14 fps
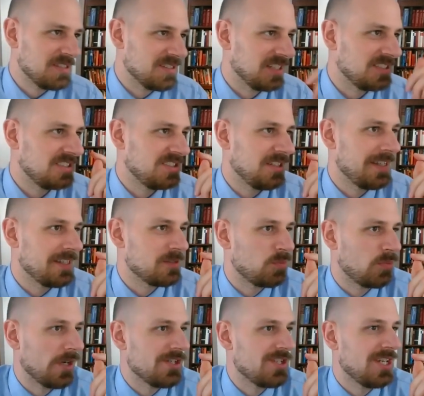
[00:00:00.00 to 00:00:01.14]
So let's do this,
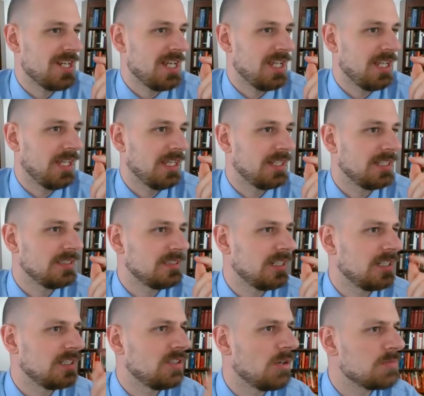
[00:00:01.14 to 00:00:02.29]
Bridget yeah. and
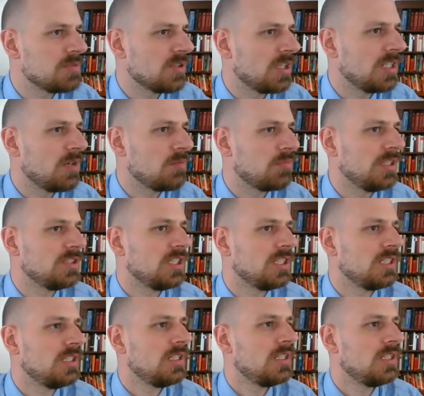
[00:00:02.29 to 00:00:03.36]
uh, no, I'm sorry, not Bridget.